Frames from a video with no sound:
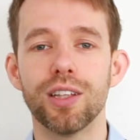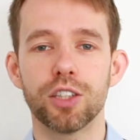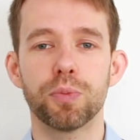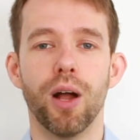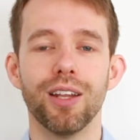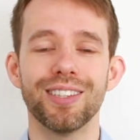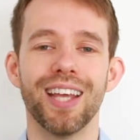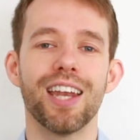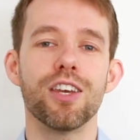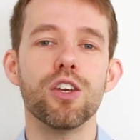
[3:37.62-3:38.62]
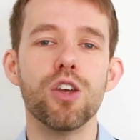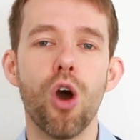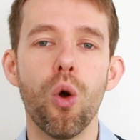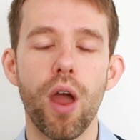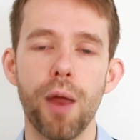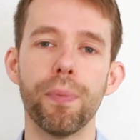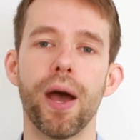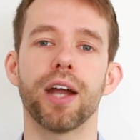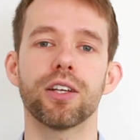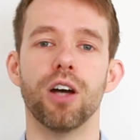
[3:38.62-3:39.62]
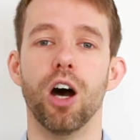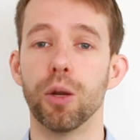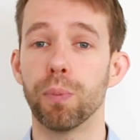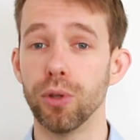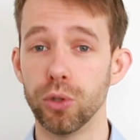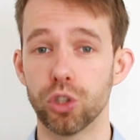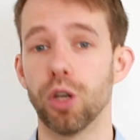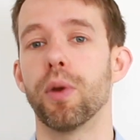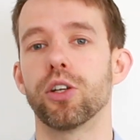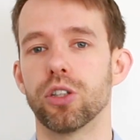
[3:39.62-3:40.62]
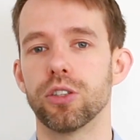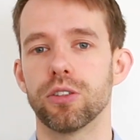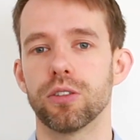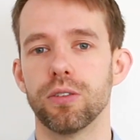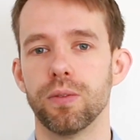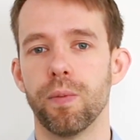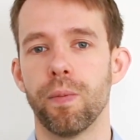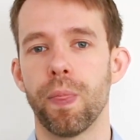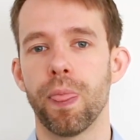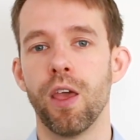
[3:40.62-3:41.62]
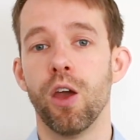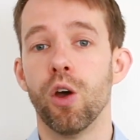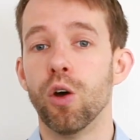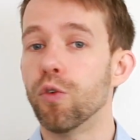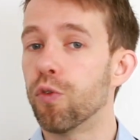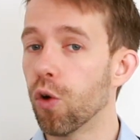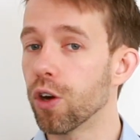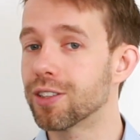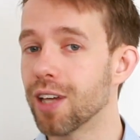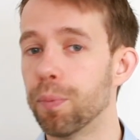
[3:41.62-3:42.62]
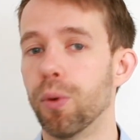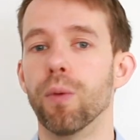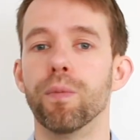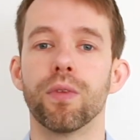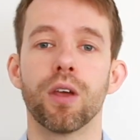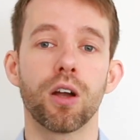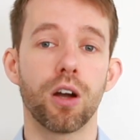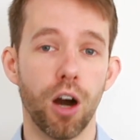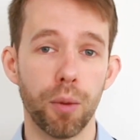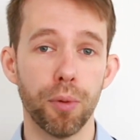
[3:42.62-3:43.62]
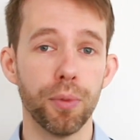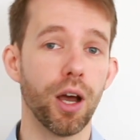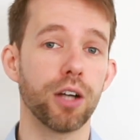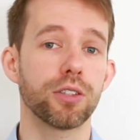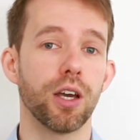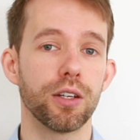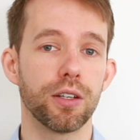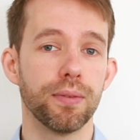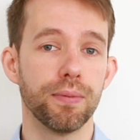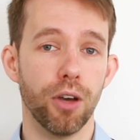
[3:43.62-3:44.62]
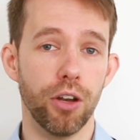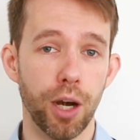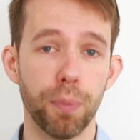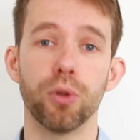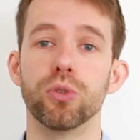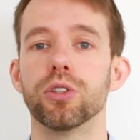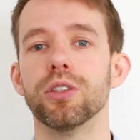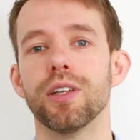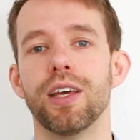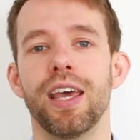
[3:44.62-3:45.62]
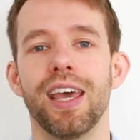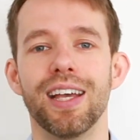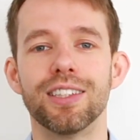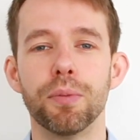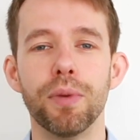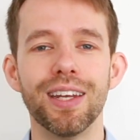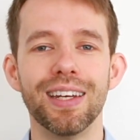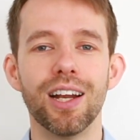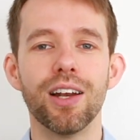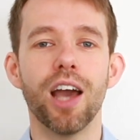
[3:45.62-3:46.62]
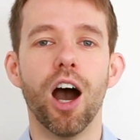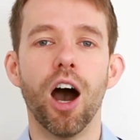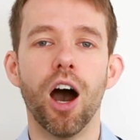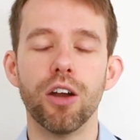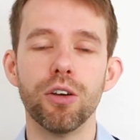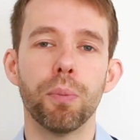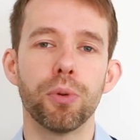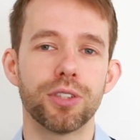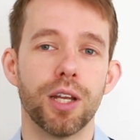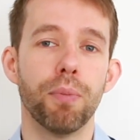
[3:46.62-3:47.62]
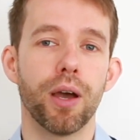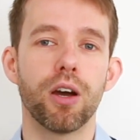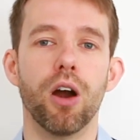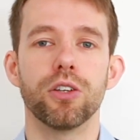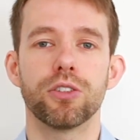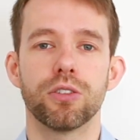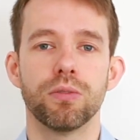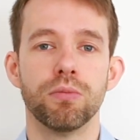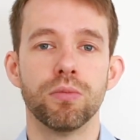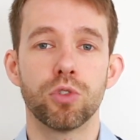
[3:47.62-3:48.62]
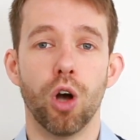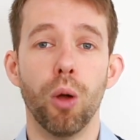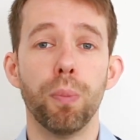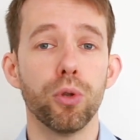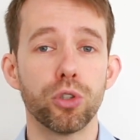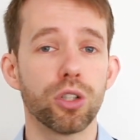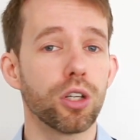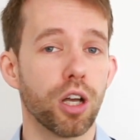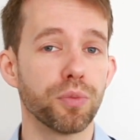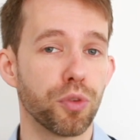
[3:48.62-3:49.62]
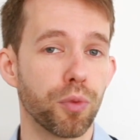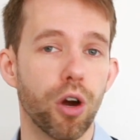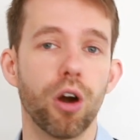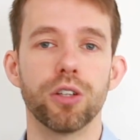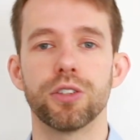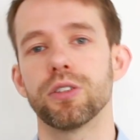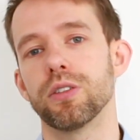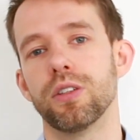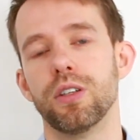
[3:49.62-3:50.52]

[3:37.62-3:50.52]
that this policy had no impact on pollution measures. For example, carbon monoxide, an air pollutant, is emitted nearly 100% by cars. So all pollution comes from cars.